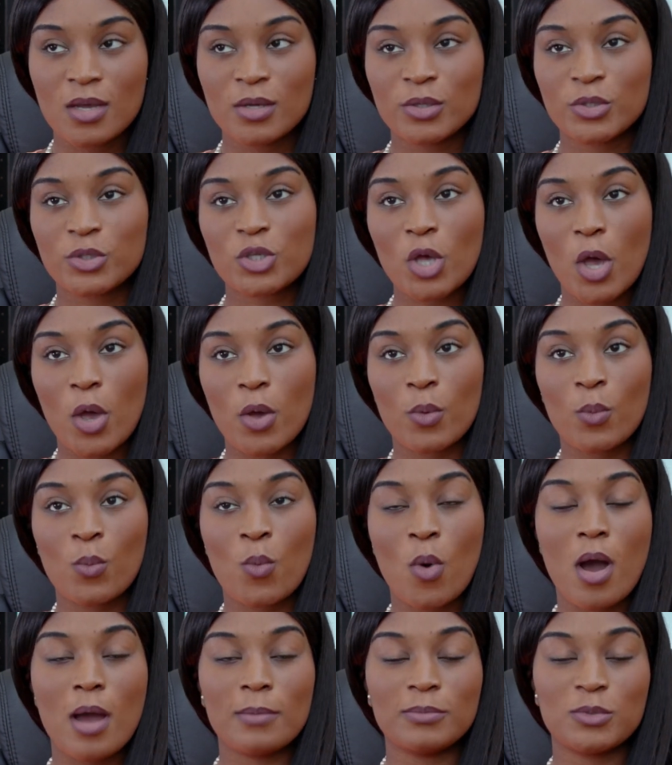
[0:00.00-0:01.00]
So
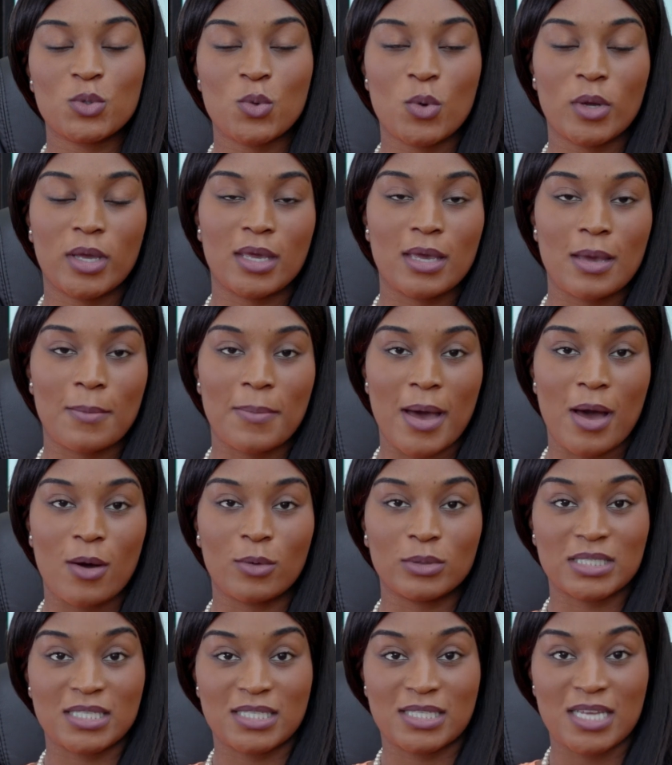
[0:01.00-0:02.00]
what I'm talking
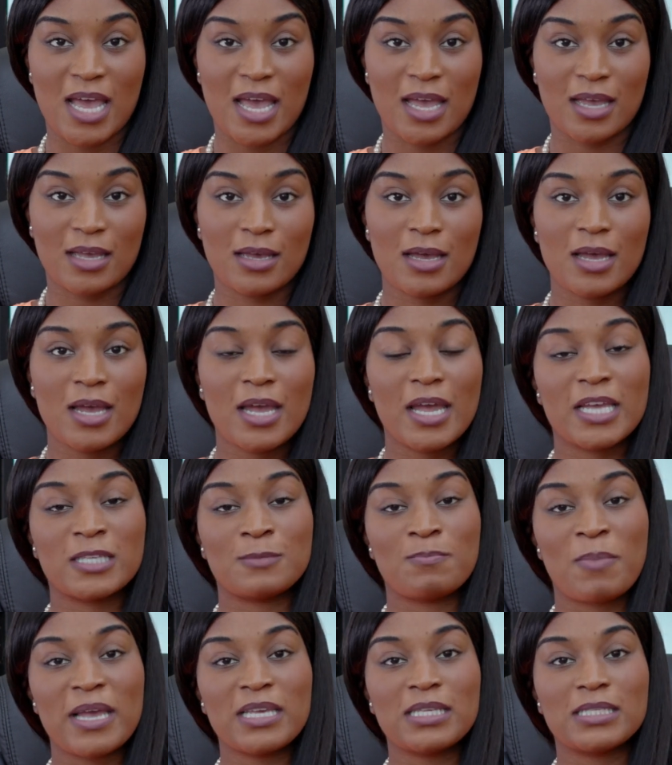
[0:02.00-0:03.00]
about today is
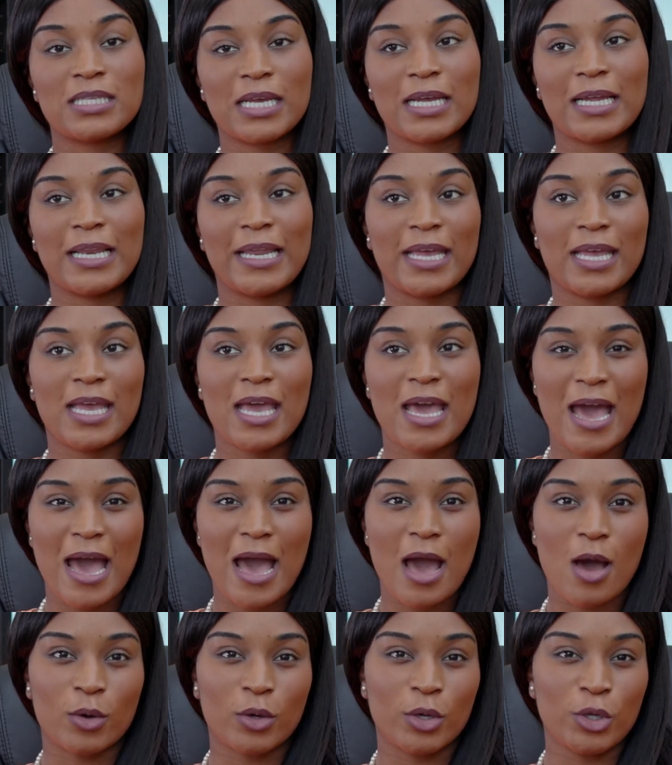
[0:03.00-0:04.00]
basically
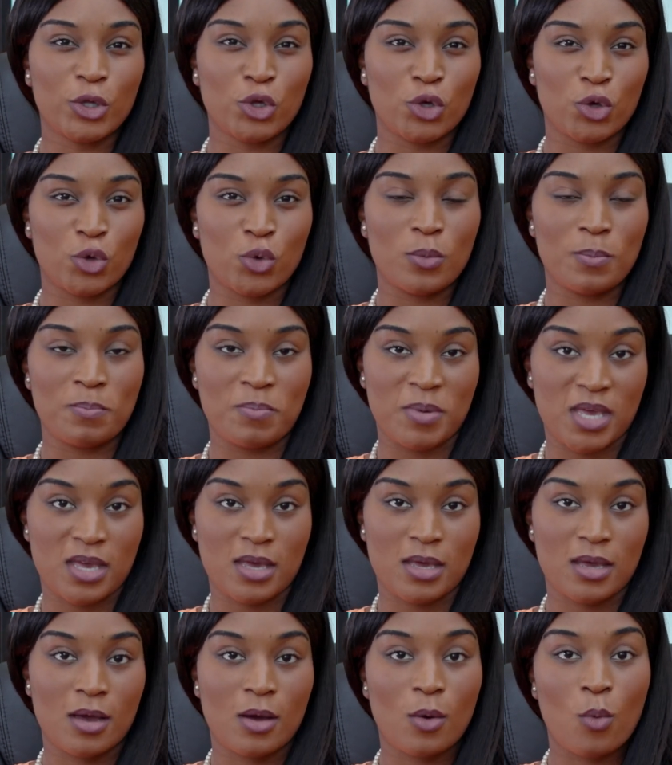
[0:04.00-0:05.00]
how can you
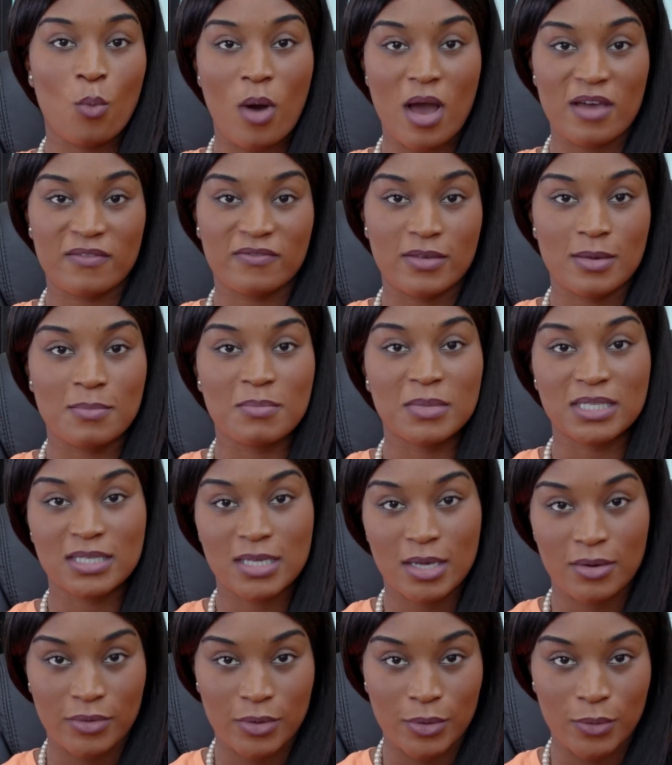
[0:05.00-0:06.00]
be wifey
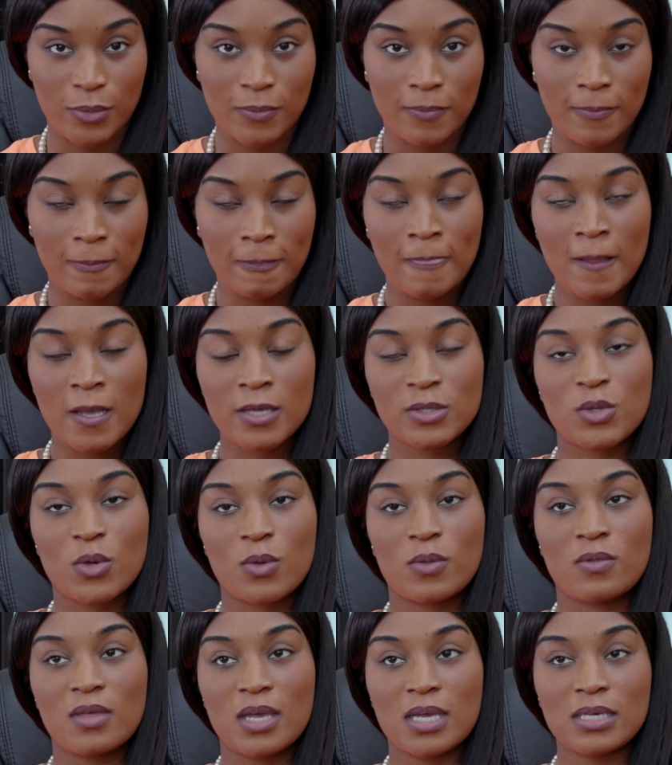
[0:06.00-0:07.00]
material. So
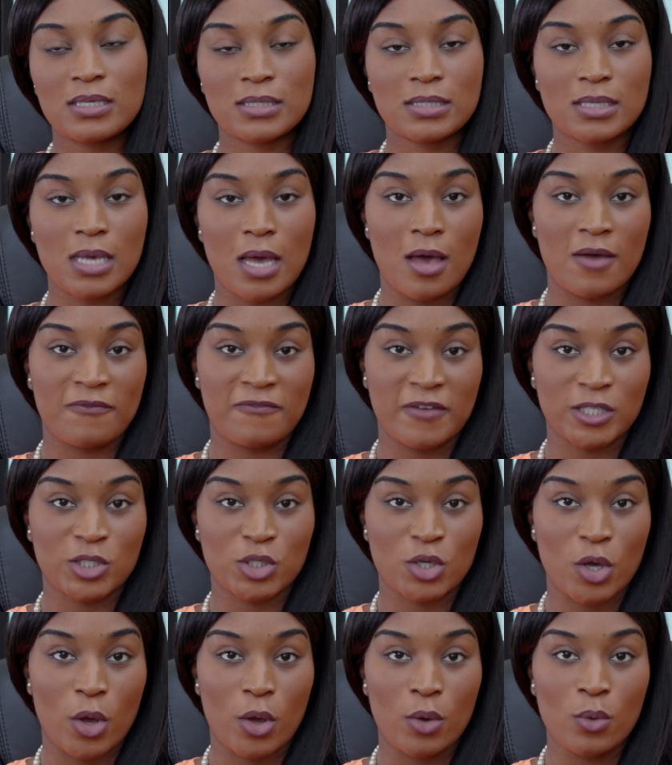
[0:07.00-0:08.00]
this
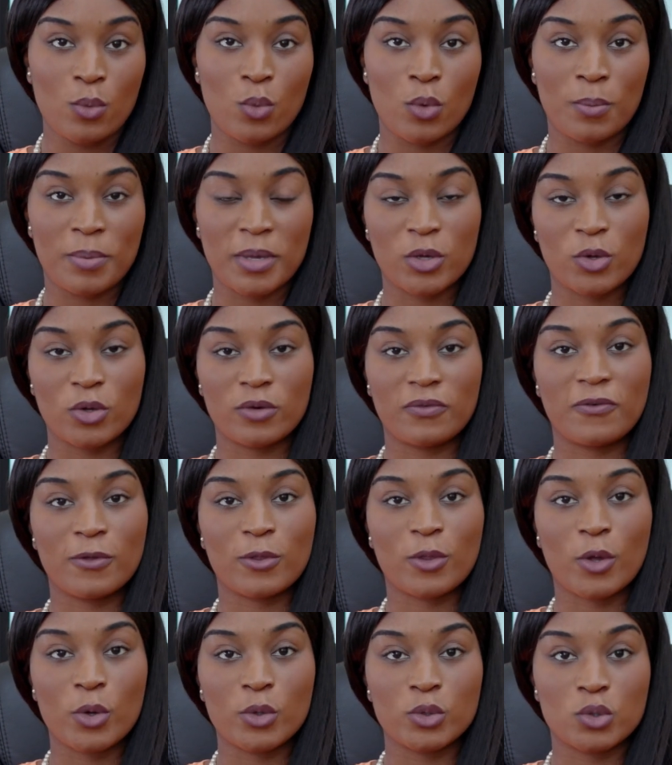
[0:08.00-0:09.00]
video will be good for
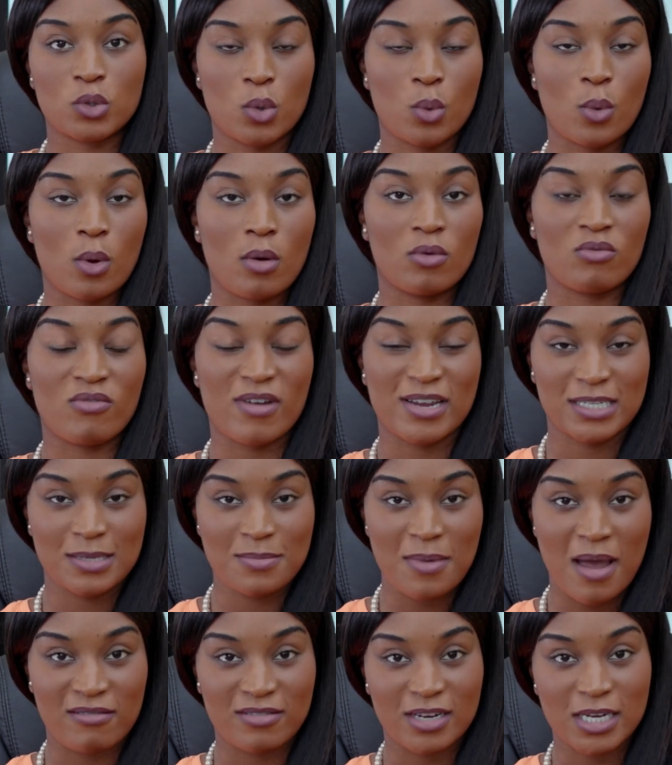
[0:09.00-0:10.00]
those who are already
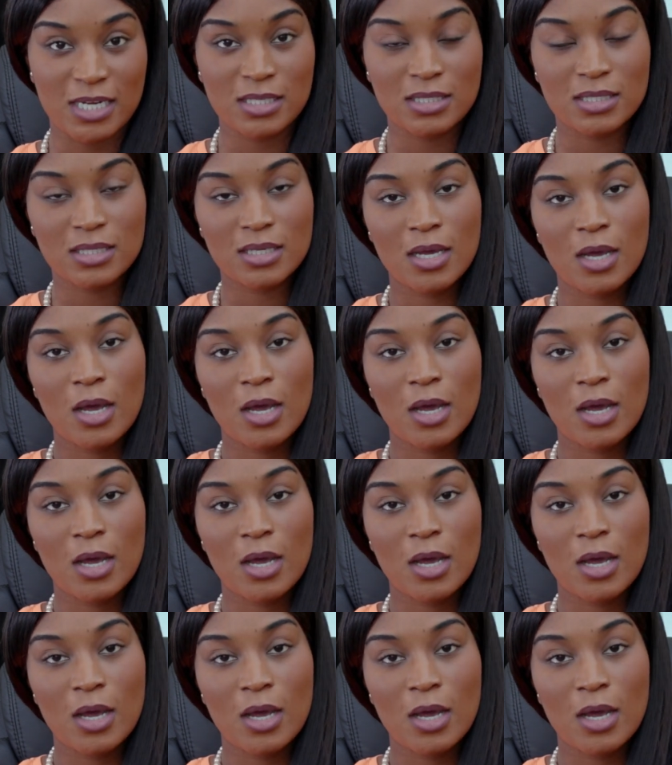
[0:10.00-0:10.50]
married